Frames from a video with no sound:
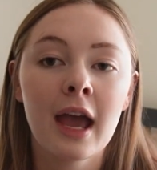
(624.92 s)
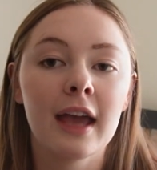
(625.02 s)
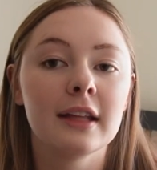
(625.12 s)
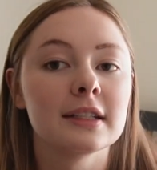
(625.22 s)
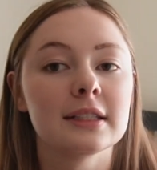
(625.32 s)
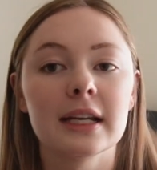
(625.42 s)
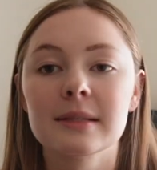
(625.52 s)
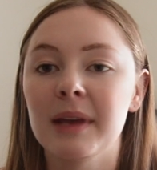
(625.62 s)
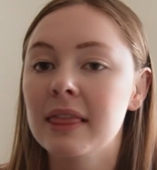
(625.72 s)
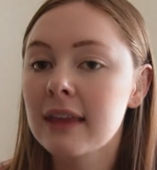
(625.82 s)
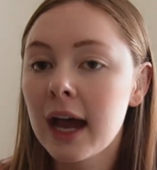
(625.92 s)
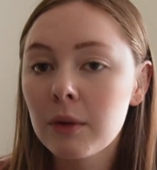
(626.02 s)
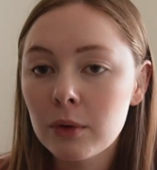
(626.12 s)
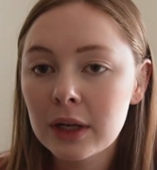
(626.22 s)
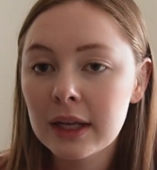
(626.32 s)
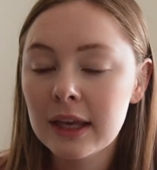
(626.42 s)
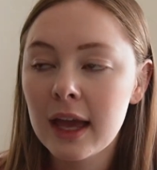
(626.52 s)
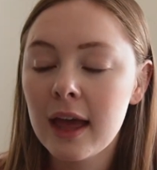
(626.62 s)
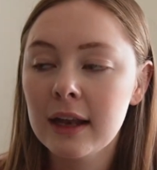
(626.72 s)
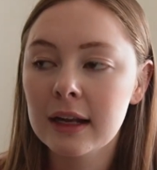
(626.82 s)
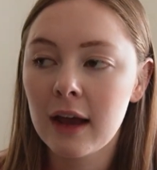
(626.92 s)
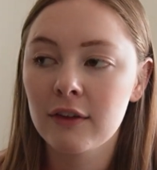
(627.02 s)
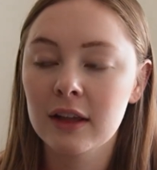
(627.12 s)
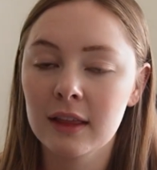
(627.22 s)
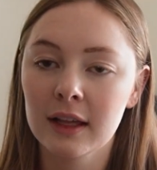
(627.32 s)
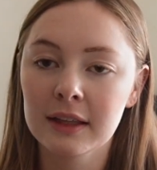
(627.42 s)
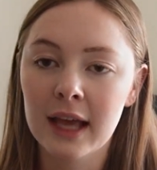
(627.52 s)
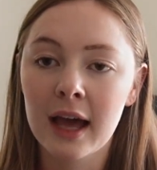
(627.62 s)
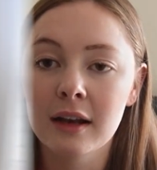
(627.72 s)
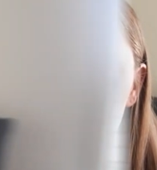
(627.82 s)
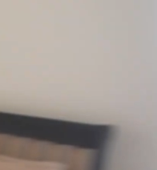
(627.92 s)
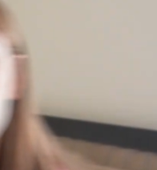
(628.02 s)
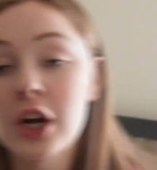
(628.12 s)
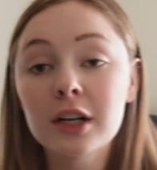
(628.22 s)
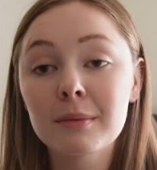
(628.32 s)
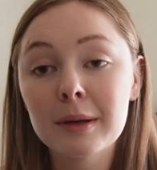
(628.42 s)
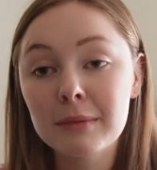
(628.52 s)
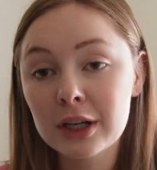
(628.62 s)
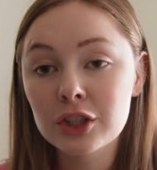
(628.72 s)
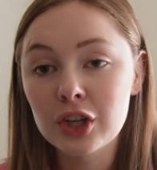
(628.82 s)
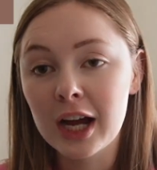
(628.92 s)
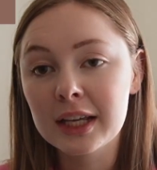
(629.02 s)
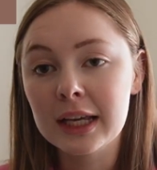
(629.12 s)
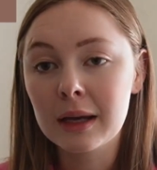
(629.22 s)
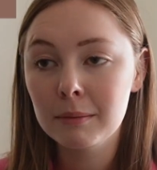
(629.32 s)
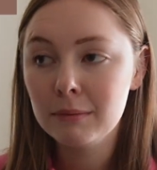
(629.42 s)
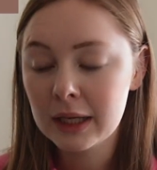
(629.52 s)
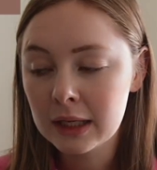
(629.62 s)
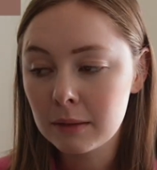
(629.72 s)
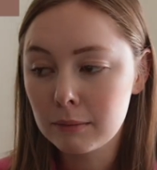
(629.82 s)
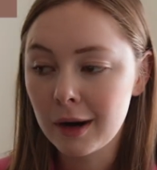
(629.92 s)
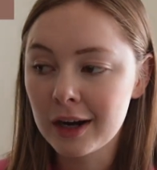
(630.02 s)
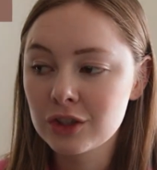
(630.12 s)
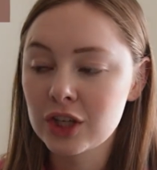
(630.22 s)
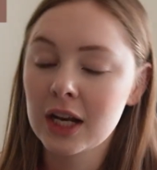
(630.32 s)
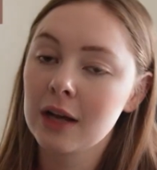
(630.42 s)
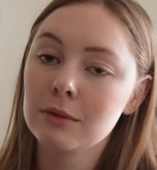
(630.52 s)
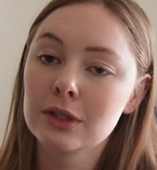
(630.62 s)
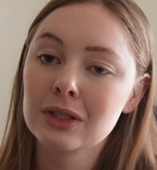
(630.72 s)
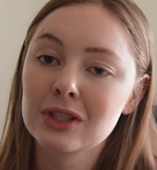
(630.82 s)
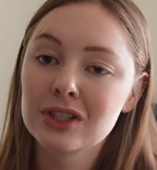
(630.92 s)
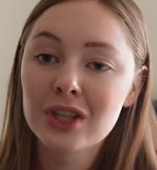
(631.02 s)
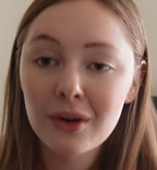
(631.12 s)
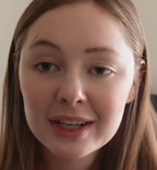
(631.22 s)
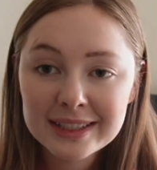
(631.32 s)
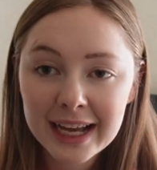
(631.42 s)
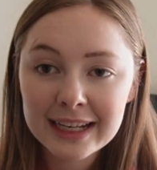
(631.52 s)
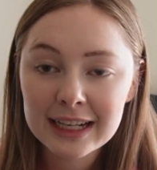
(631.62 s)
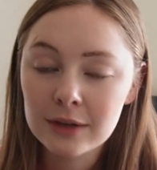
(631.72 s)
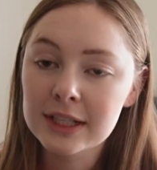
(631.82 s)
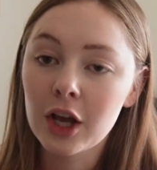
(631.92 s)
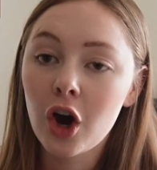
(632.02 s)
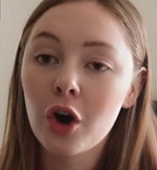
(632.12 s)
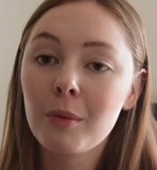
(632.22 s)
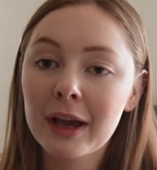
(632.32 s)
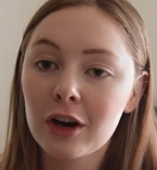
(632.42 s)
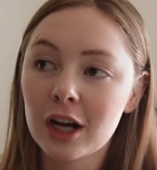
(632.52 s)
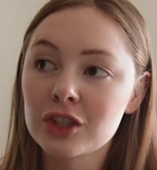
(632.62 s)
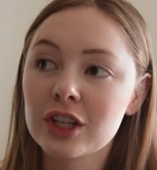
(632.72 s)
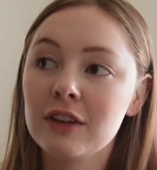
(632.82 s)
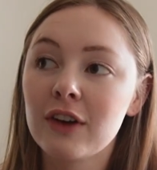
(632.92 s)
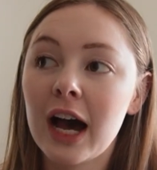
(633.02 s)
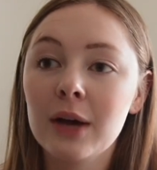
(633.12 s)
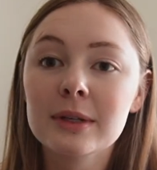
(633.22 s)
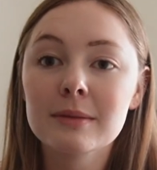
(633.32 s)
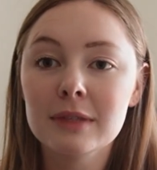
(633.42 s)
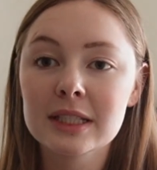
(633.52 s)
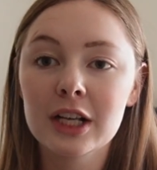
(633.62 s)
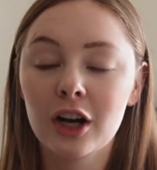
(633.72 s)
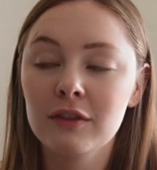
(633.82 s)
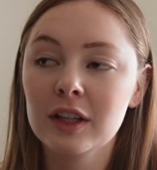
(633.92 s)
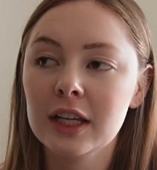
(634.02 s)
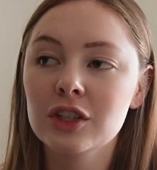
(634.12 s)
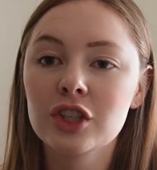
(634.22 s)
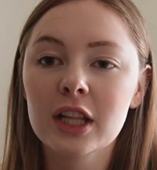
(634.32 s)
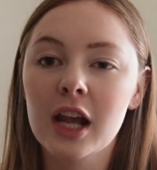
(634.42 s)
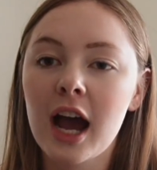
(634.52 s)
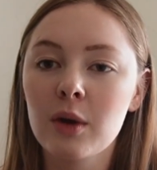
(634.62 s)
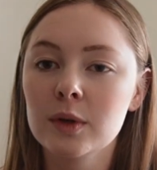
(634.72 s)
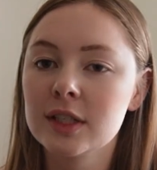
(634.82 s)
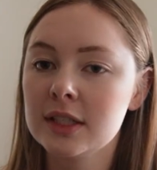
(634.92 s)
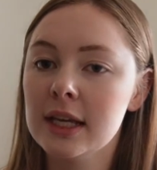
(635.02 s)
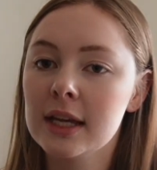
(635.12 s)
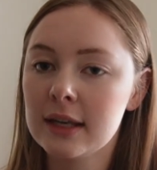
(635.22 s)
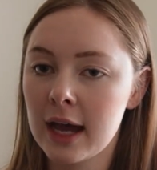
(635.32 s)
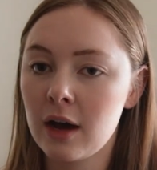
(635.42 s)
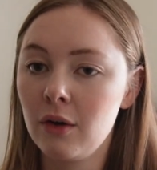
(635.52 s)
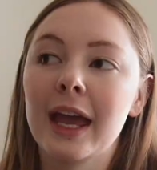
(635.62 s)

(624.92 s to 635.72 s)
I get to test my thyroid it again and everything like that. I start my Mira tracking mid-March and I was so excited. I was like, oh my gosh, if I was missing ovulation, like I will see it now.